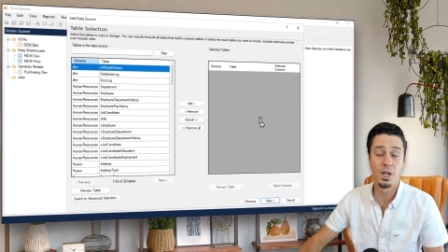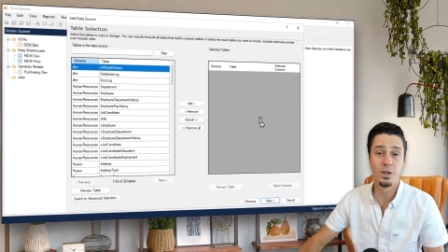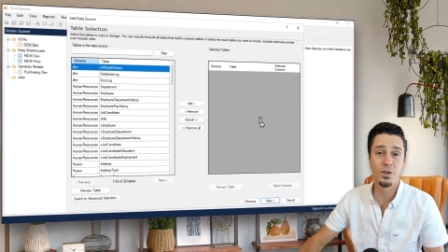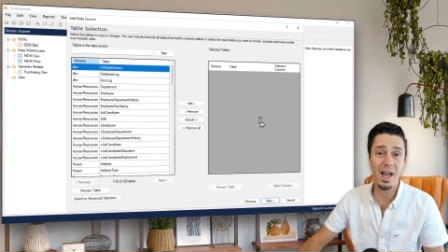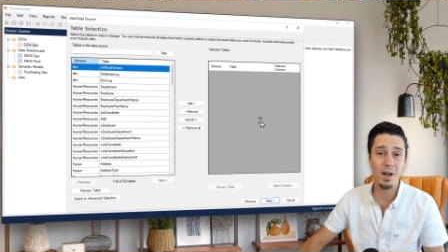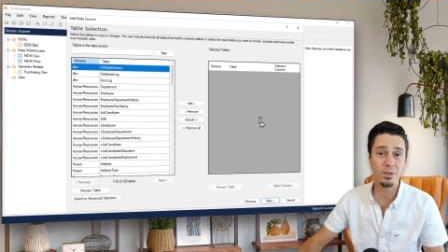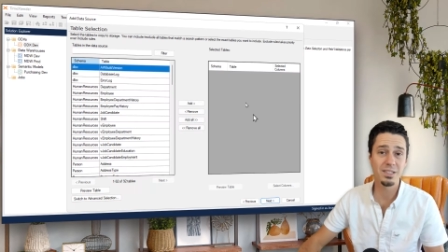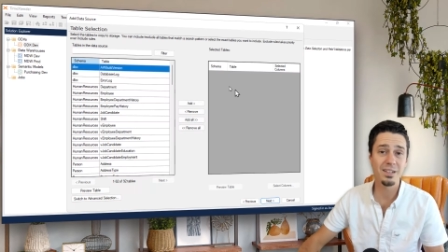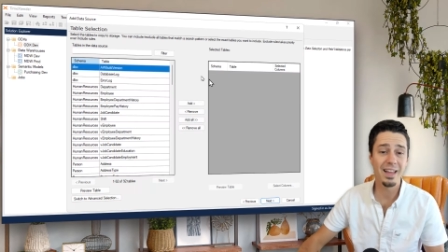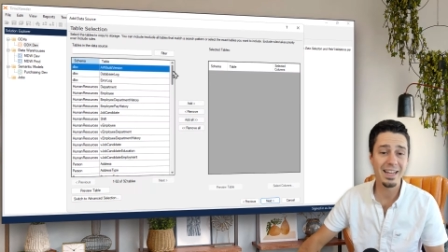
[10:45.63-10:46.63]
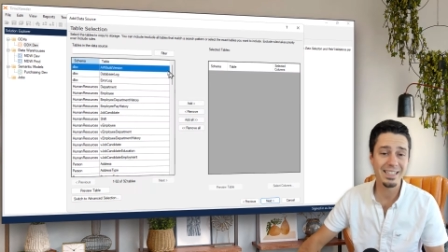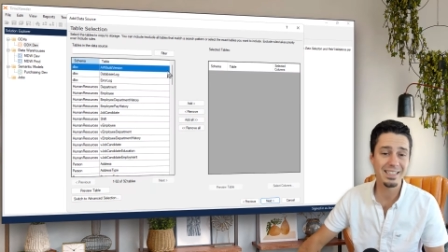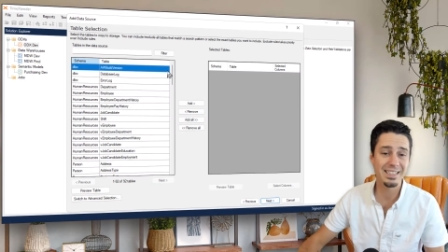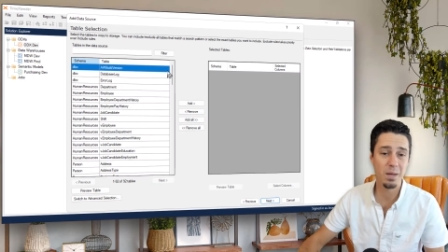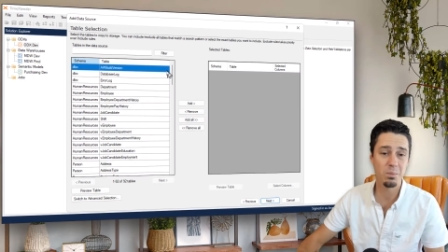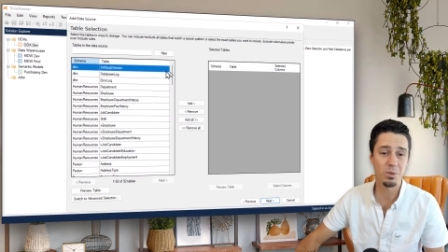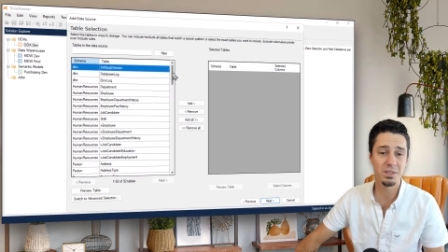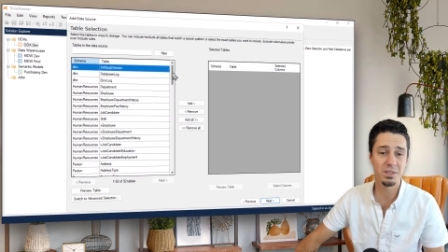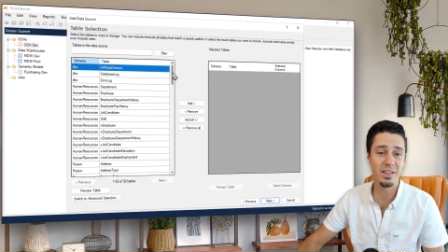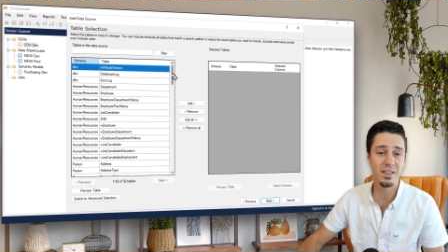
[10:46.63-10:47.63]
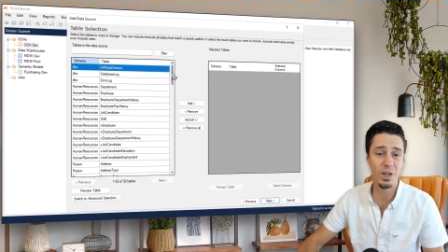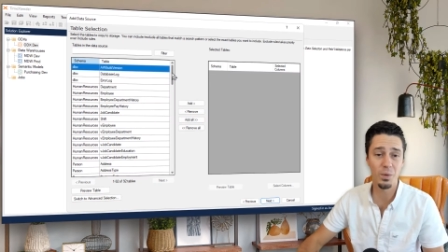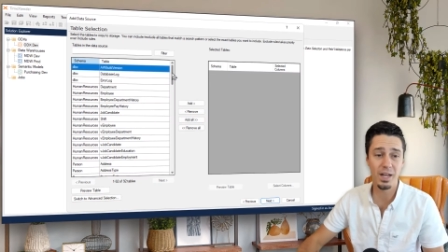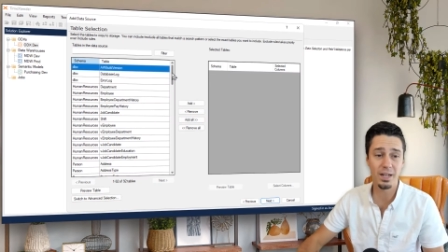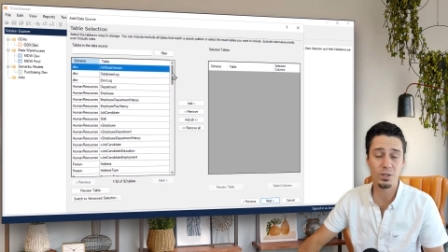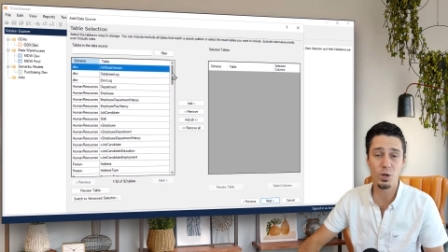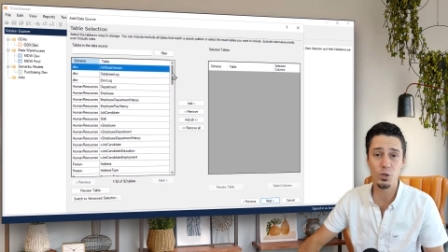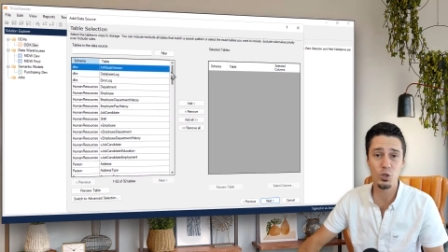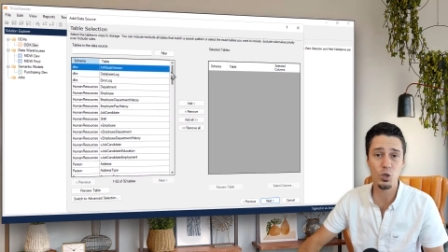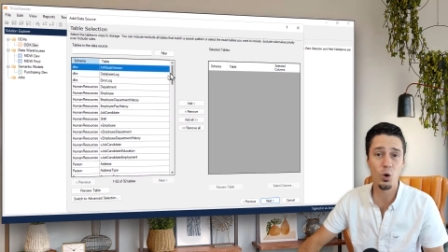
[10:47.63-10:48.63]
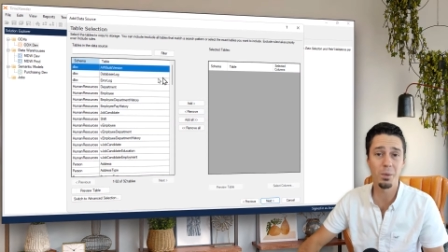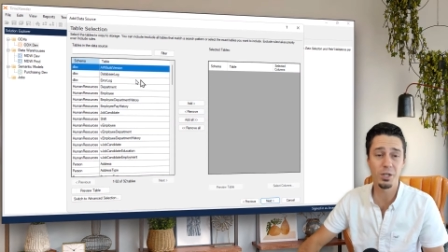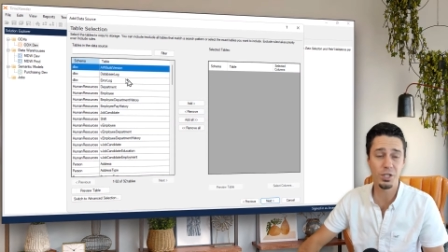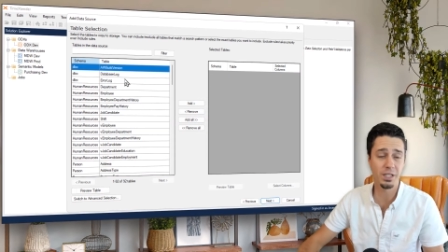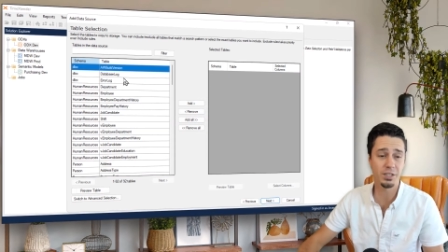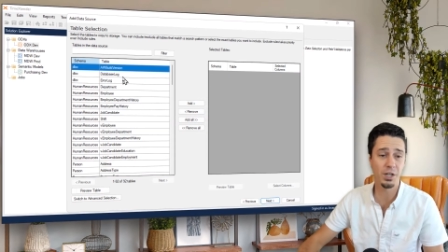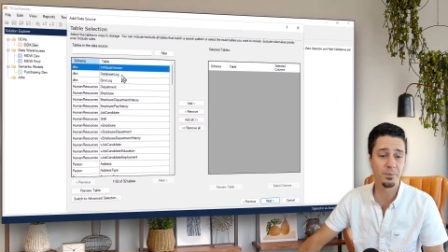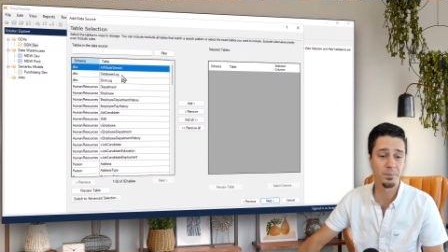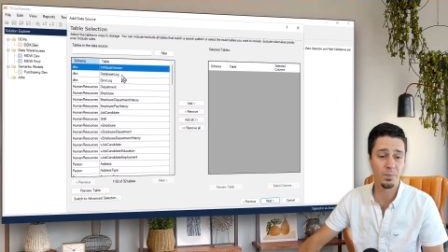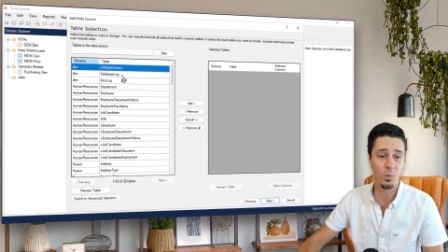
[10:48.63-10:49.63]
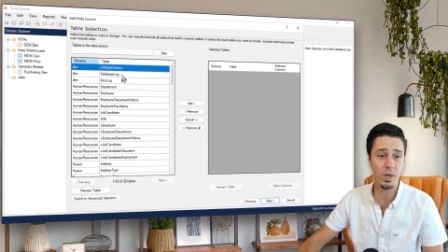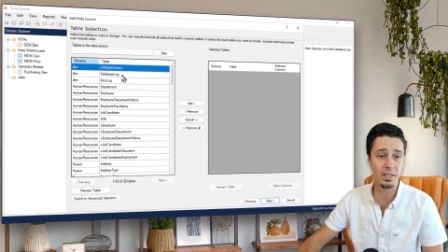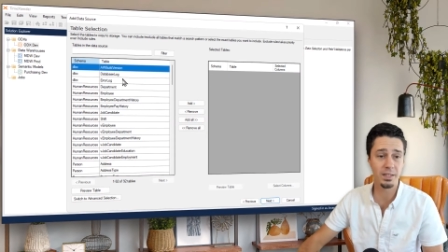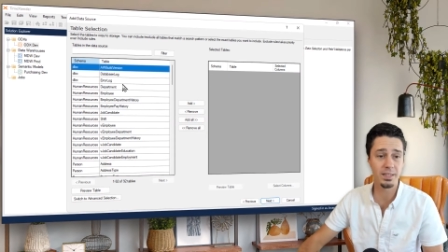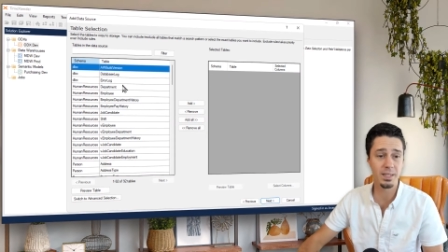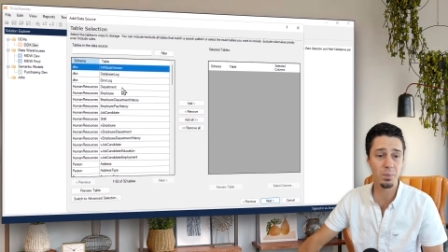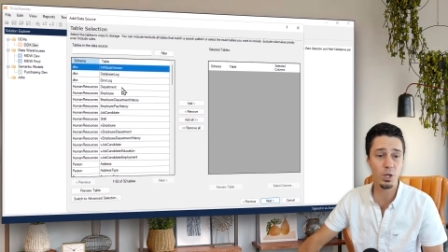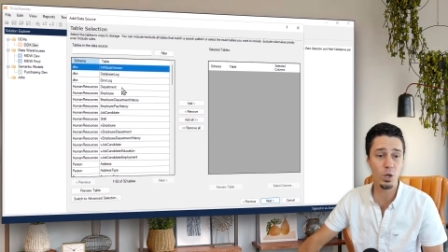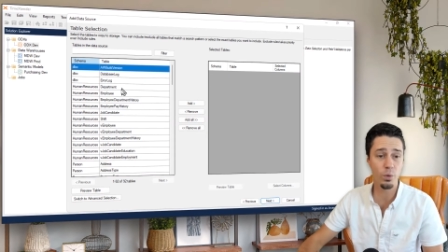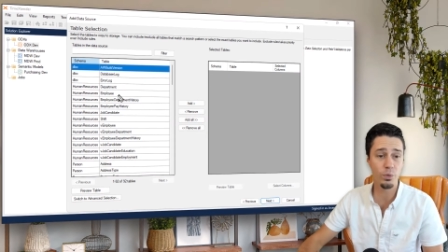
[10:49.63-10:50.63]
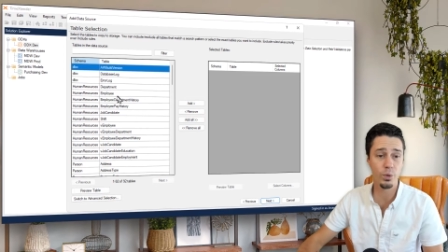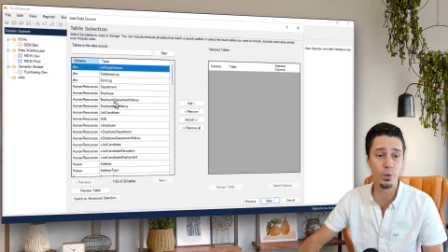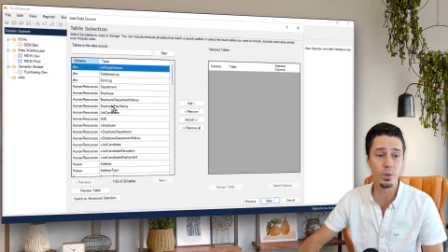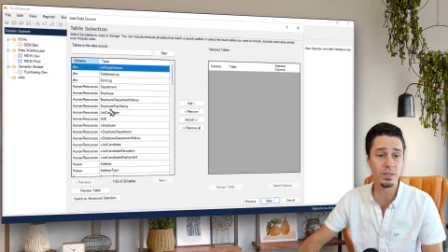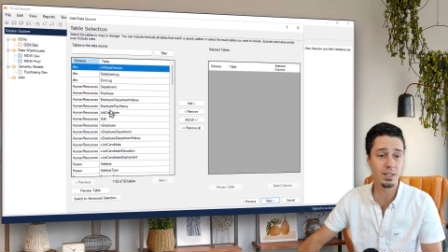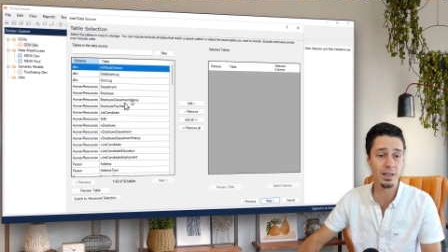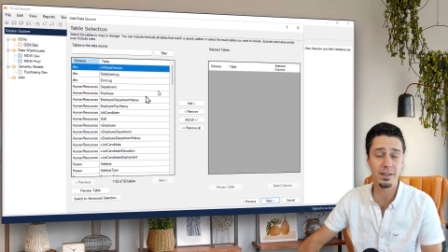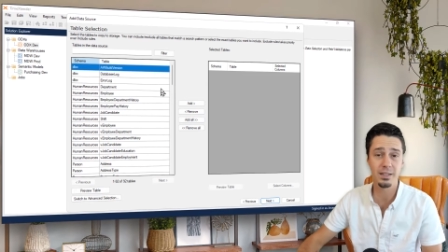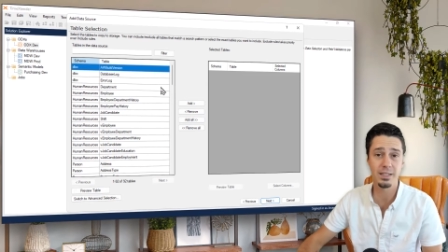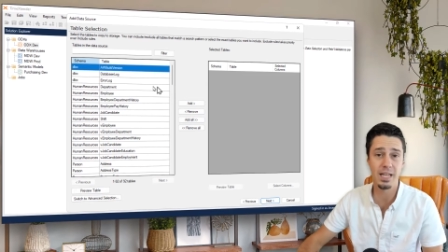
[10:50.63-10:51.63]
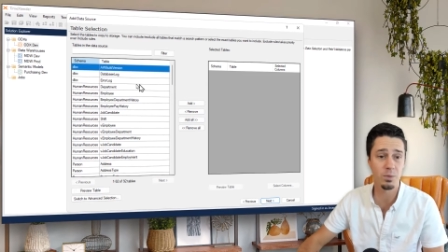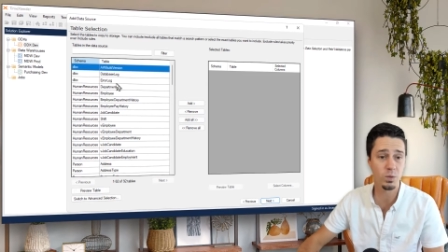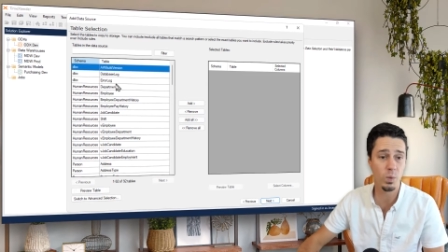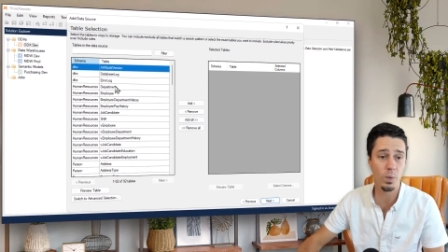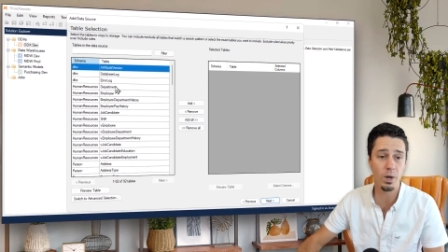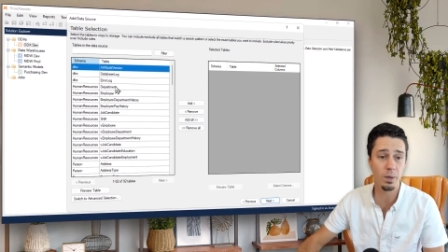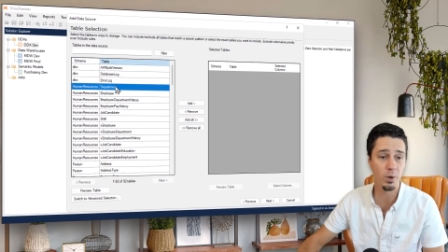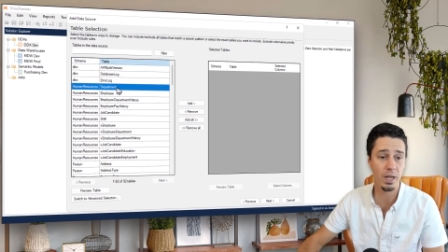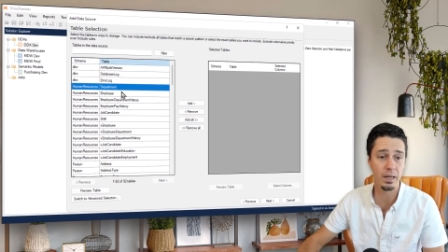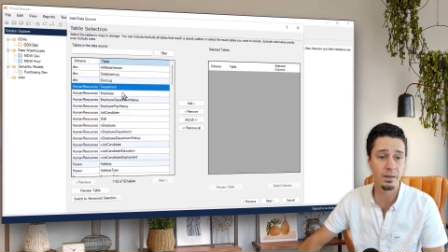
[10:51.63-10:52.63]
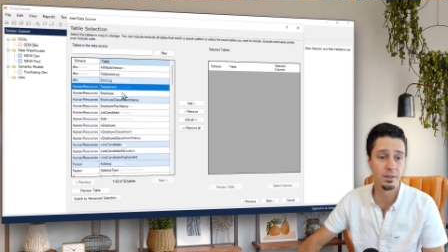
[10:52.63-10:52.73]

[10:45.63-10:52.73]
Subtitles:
Now selecting tables in the ODX are so much easier. We can simply go through and select the tables we want to bring in.